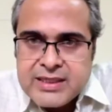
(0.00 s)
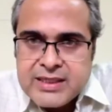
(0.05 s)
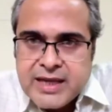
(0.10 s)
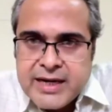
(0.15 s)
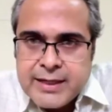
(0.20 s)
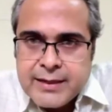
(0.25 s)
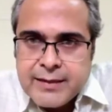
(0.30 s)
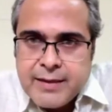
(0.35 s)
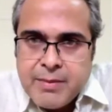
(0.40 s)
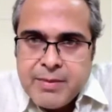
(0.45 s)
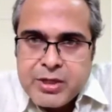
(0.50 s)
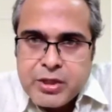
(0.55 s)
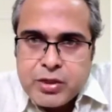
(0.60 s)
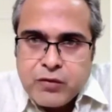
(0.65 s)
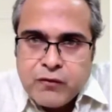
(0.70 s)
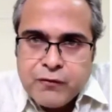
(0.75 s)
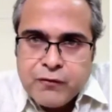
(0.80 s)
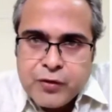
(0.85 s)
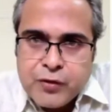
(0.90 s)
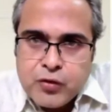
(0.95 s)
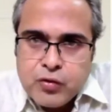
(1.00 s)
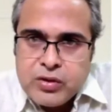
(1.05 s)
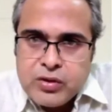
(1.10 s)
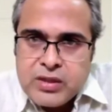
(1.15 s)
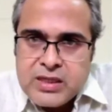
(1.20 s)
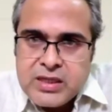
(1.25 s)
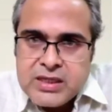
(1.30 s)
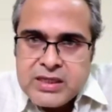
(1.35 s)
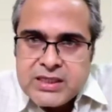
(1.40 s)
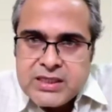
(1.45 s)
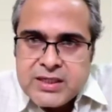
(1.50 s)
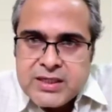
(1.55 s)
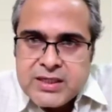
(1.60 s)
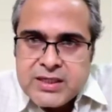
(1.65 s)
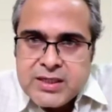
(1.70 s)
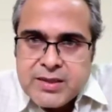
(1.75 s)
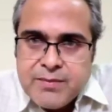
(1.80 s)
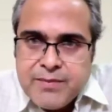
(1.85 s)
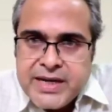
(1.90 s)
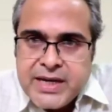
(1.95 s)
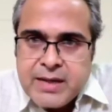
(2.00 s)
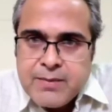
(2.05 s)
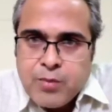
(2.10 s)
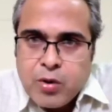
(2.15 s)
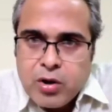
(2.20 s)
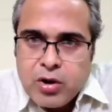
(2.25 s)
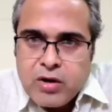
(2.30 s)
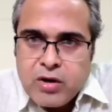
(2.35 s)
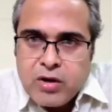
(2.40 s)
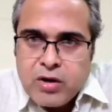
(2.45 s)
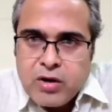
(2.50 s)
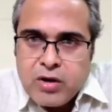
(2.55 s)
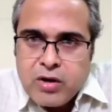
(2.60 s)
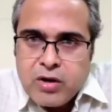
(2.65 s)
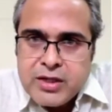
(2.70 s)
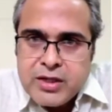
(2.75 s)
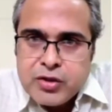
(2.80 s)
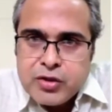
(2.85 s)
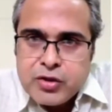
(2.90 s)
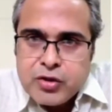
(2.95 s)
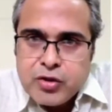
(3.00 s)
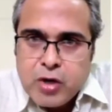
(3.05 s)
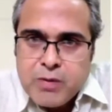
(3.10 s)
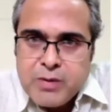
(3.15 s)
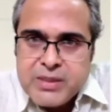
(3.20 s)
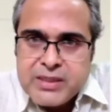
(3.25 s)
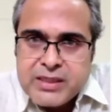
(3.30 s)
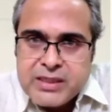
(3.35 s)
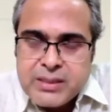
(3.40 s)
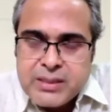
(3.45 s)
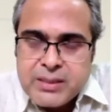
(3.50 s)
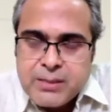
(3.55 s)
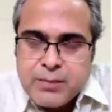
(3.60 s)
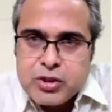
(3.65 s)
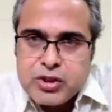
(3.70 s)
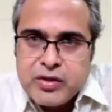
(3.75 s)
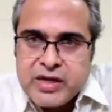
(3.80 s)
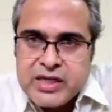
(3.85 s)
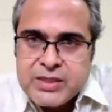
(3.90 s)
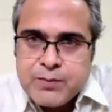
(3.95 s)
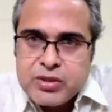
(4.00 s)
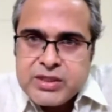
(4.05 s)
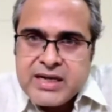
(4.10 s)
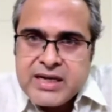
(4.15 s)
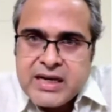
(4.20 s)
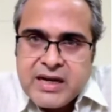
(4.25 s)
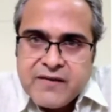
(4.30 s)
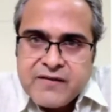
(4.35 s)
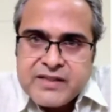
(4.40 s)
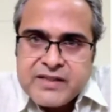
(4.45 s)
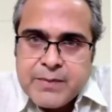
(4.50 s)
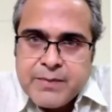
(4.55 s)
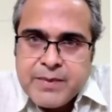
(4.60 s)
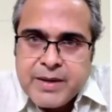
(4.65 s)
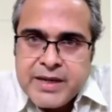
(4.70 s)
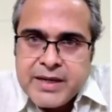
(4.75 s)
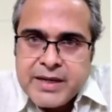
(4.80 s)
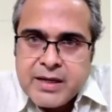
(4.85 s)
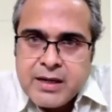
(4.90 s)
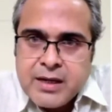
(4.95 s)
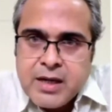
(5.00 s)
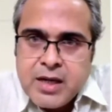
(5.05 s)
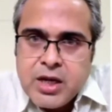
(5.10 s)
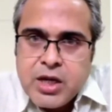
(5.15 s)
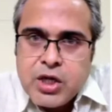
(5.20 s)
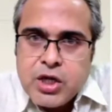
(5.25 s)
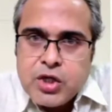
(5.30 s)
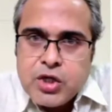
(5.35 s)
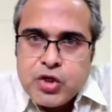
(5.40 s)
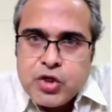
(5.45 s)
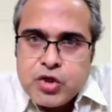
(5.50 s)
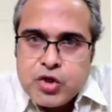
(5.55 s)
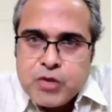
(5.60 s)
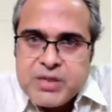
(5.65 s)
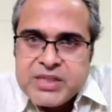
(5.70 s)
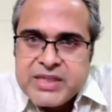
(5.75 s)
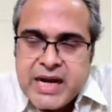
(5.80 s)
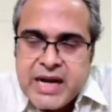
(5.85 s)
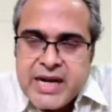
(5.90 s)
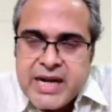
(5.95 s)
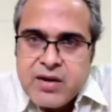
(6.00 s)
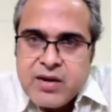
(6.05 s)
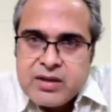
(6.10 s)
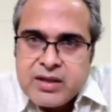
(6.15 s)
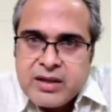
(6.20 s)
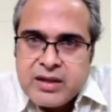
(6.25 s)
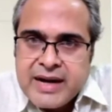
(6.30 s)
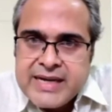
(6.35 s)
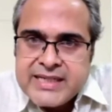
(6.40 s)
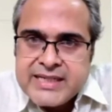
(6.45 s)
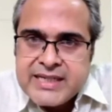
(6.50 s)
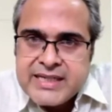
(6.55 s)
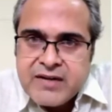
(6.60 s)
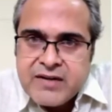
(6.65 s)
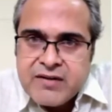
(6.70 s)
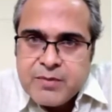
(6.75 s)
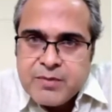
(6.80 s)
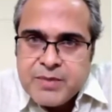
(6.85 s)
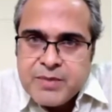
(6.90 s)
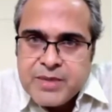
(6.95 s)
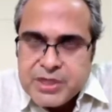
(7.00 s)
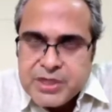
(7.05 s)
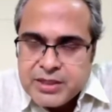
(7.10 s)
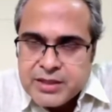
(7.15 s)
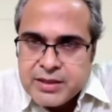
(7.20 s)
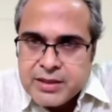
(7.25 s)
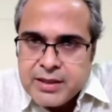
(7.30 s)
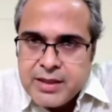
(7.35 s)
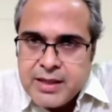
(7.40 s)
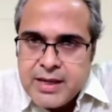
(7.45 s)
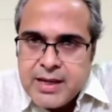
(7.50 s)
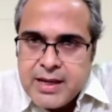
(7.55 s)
side. I mean, to view this medial border of the pedicle, you should not be, suppose you are exposing left side pedicle, you should be standing on the right side of the patient.